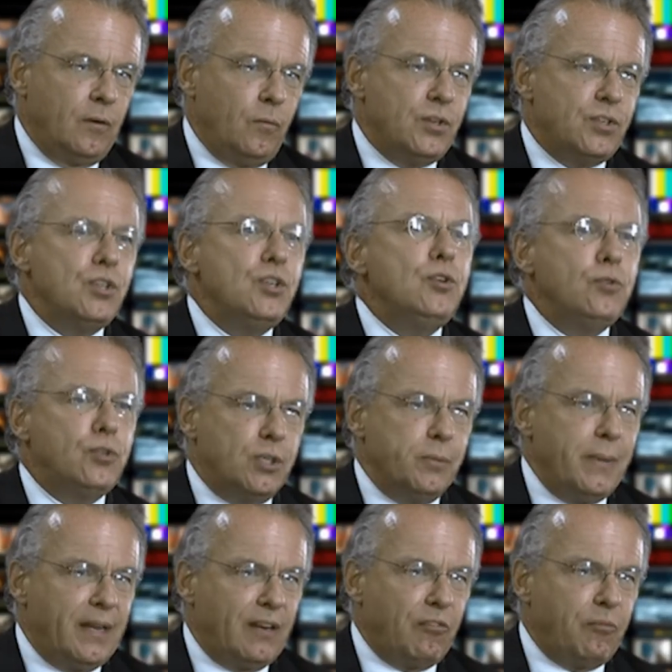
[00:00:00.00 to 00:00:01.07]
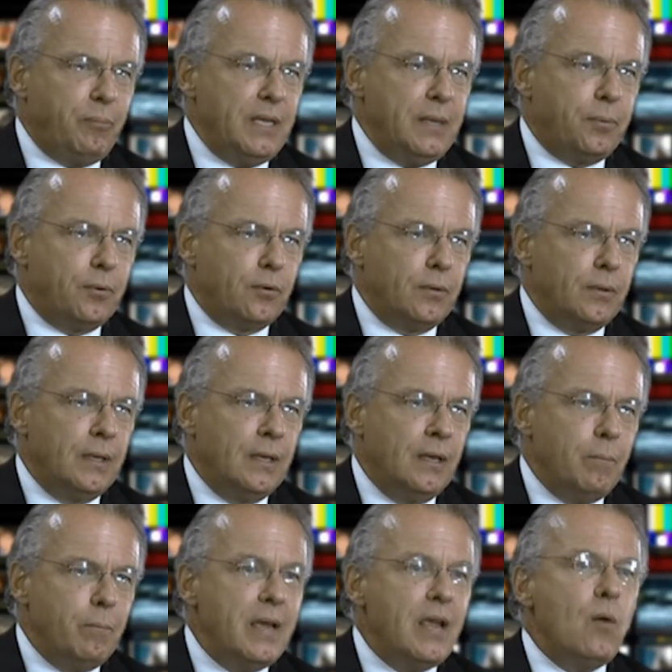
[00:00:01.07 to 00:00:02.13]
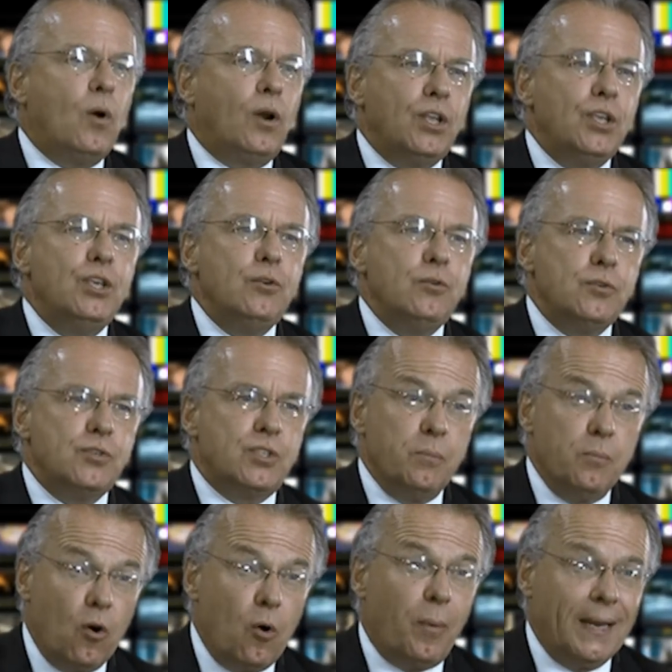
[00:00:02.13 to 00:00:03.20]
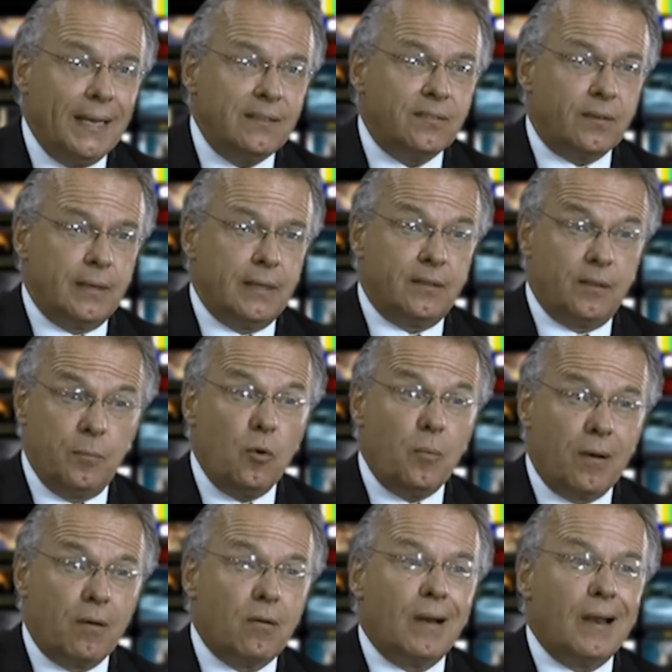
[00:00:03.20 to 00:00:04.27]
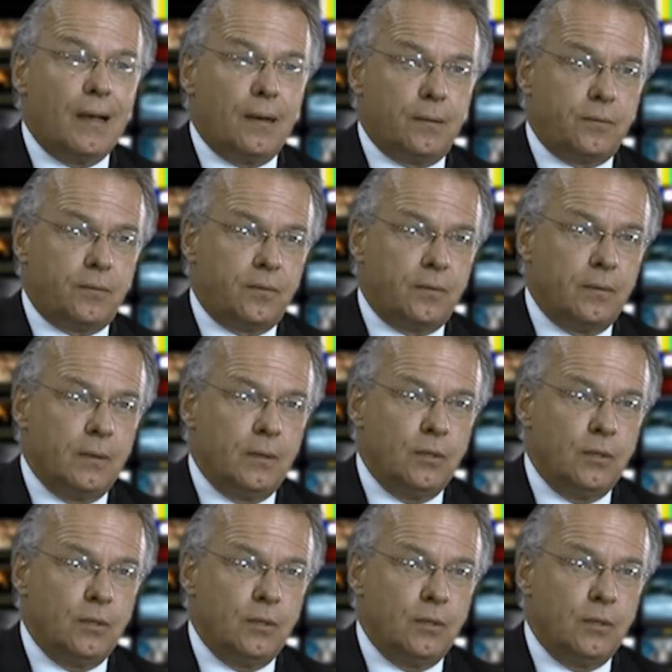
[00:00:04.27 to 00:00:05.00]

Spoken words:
with a huge amount of people may want to use the mobile internet, the mobile clouds,